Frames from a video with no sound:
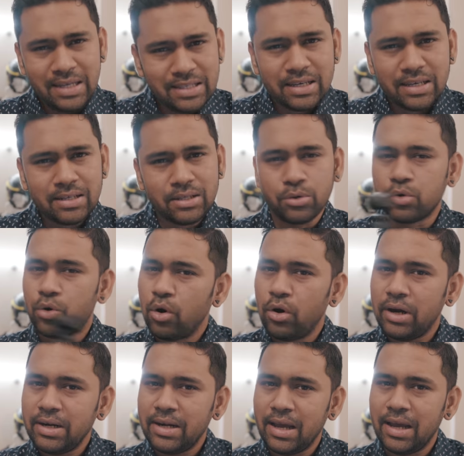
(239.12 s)
Either you go
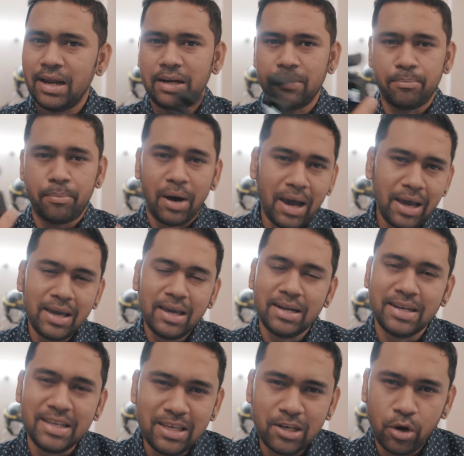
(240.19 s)
ahead and buy a
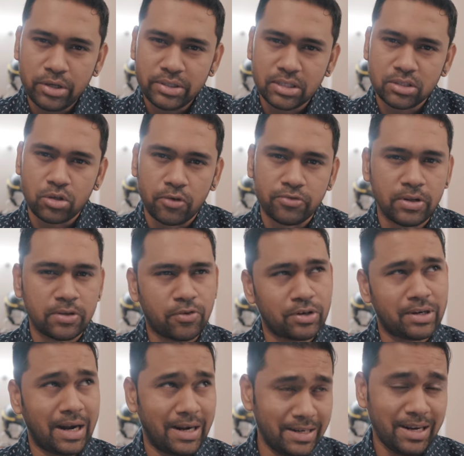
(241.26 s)
denoiser software for
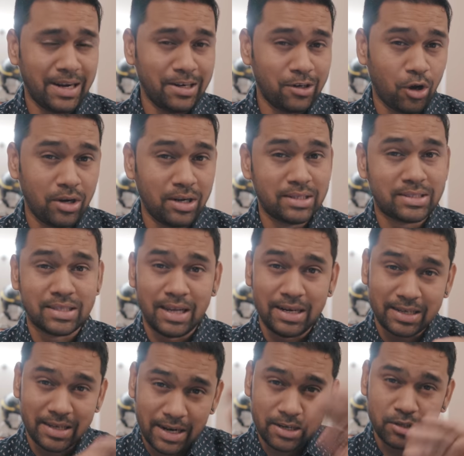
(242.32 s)
$99
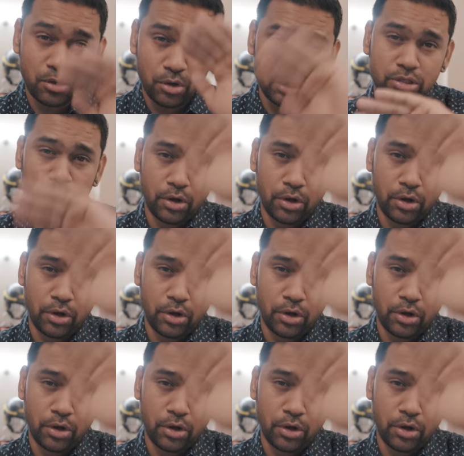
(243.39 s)
and get those